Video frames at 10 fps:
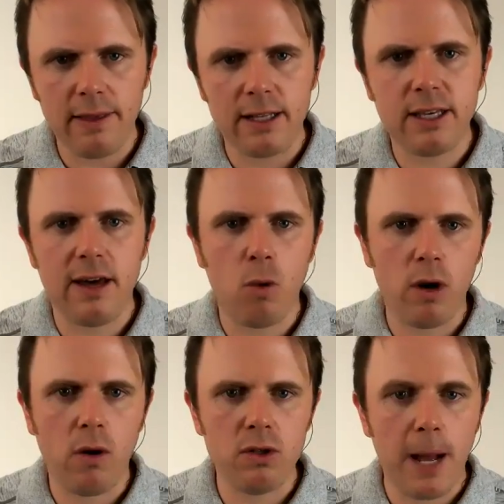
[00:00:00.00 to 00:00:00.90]
That's kind of
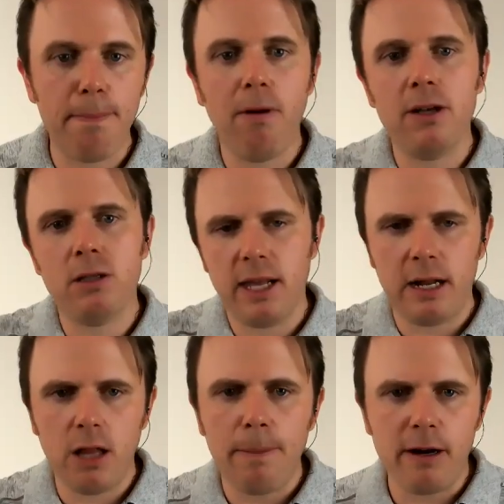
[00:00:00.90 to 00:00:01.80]
where I was at. Plus, I'm getting
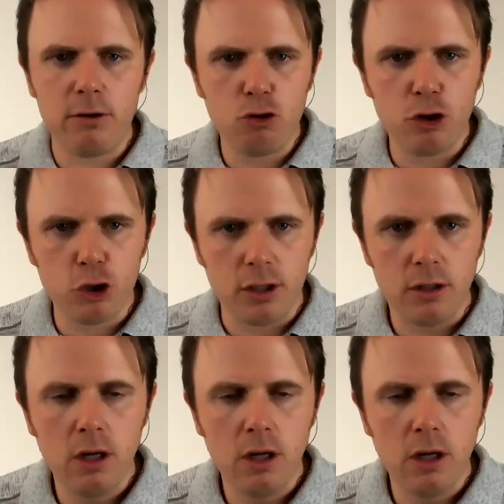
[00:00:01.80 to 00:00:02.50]
a lot better nutrition.